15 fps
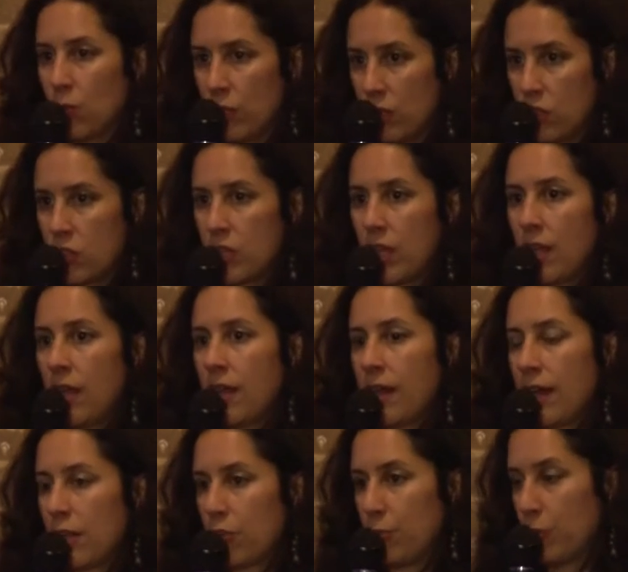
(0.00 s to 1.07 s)
which
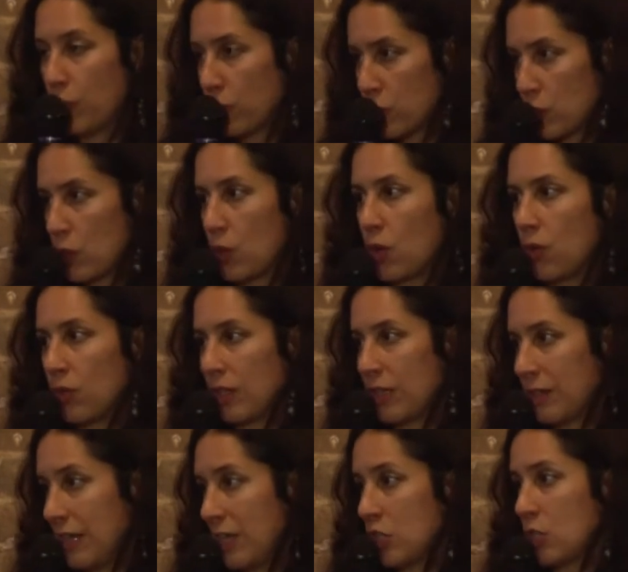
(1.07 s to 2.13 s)
kind of post-colonial
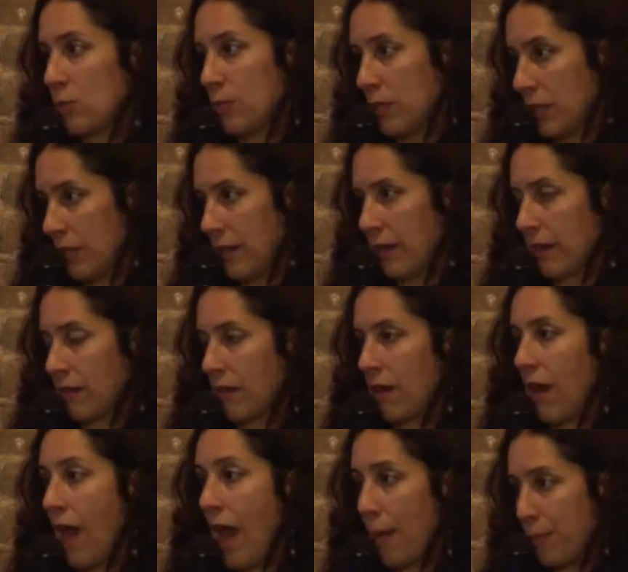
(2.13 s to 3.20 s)
nation building
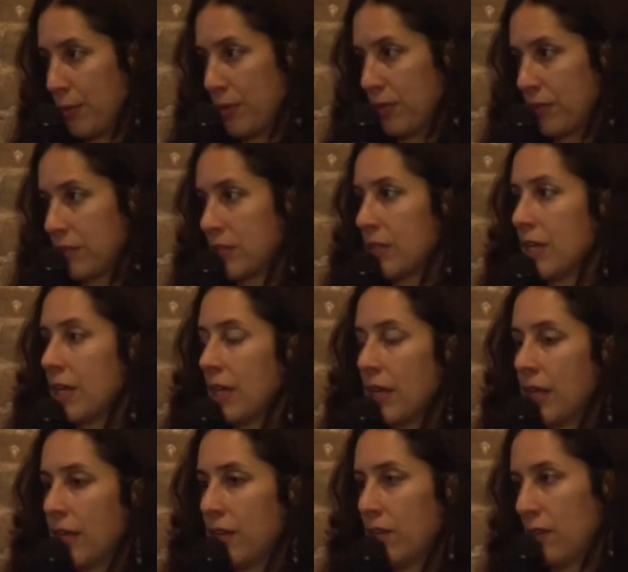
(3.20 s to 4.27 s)
happened
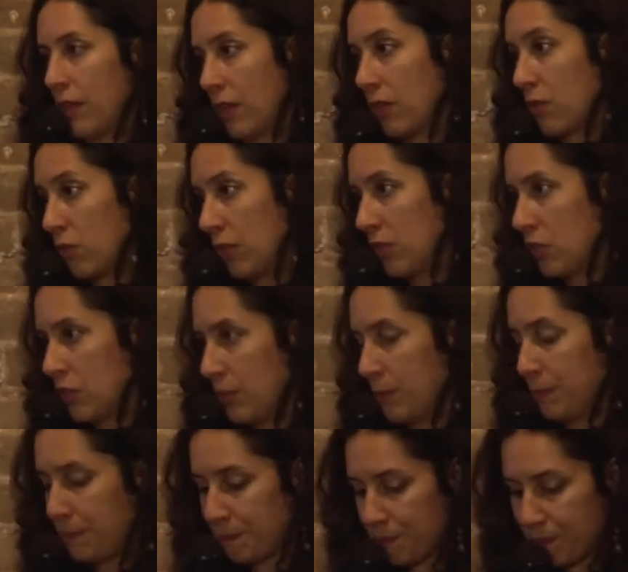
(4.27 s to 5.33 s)
in the
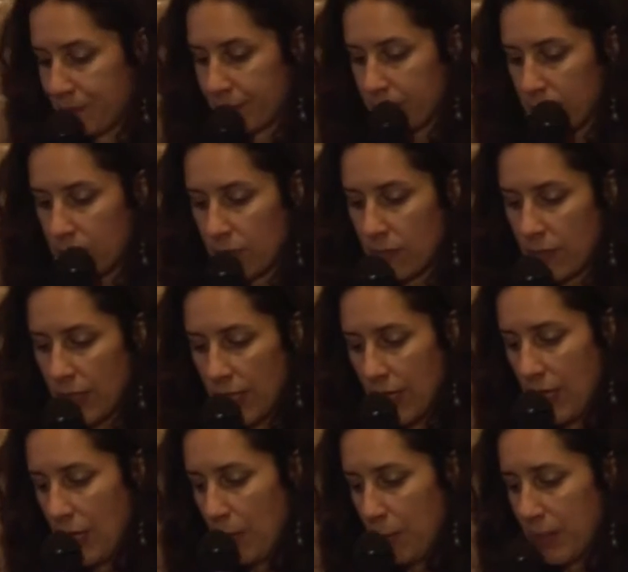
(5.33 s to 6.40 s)
region.
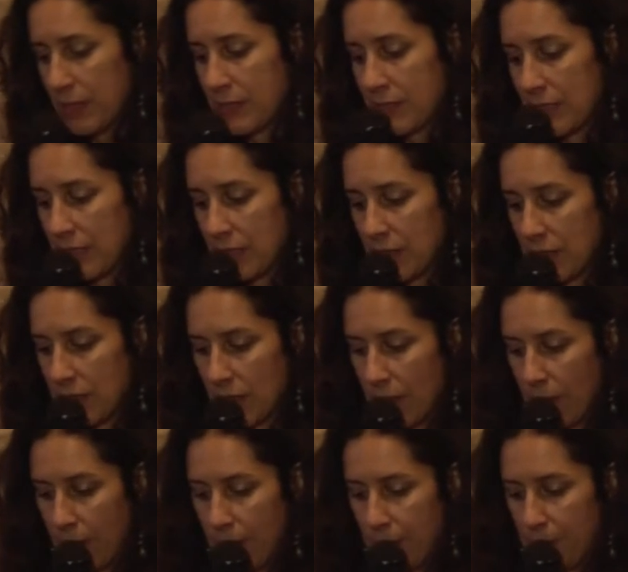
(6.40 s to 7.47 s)
But since
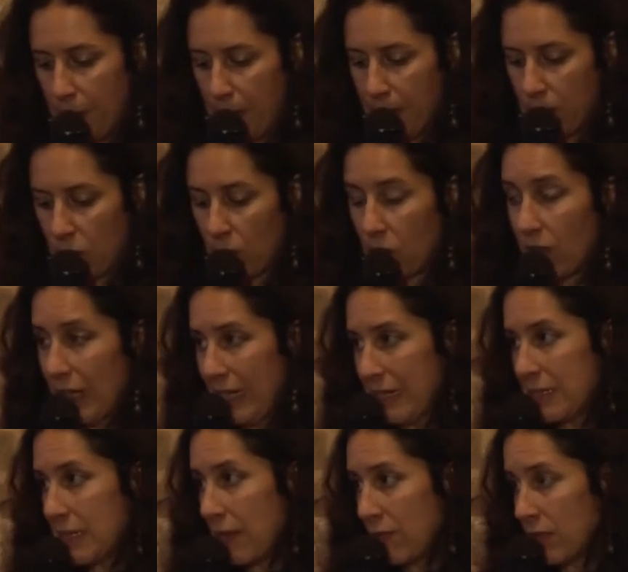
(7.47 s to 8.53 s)
sort of the
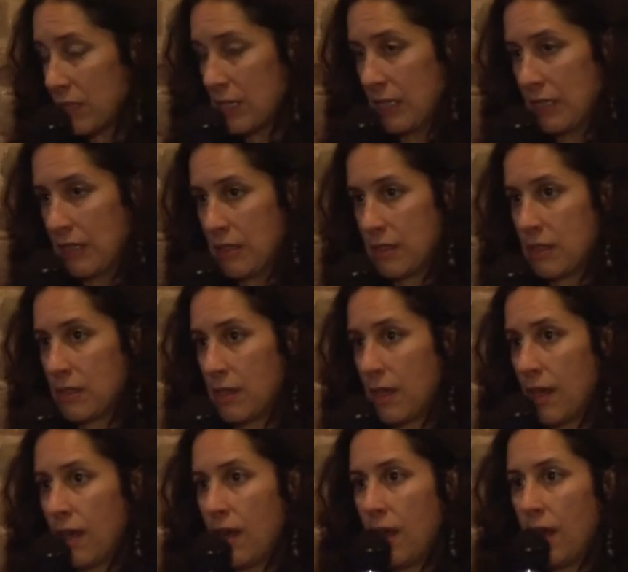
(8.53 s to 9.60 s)
late 70s,
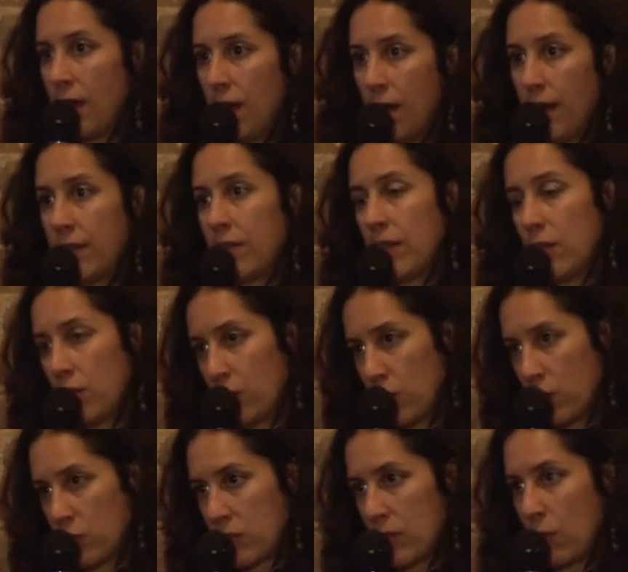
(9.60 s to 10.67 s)
and then of
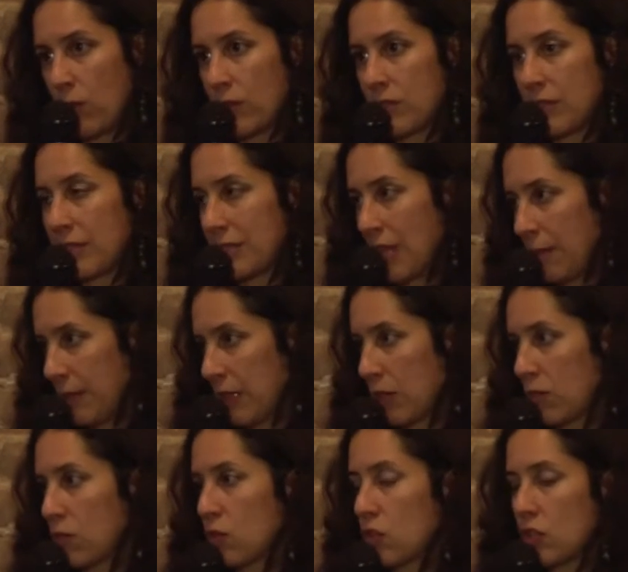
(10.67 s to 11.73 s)
course there was the Islamic
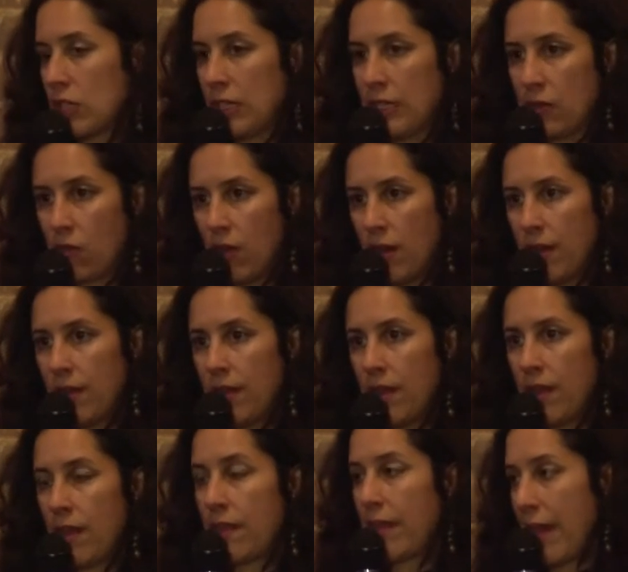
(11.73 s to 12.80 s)
Revolution in Iran,
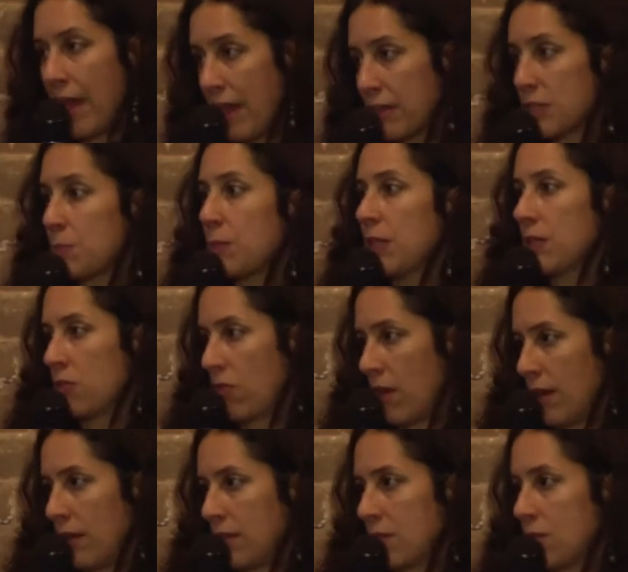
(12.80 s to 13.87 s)
there has been a
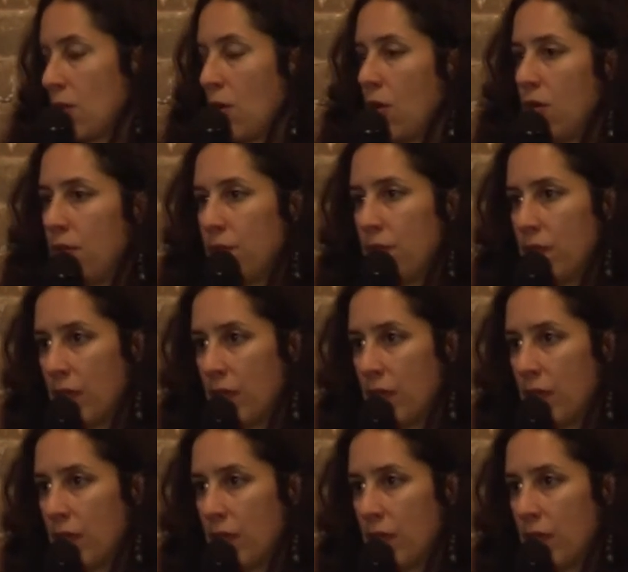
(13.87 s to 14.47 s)
rise of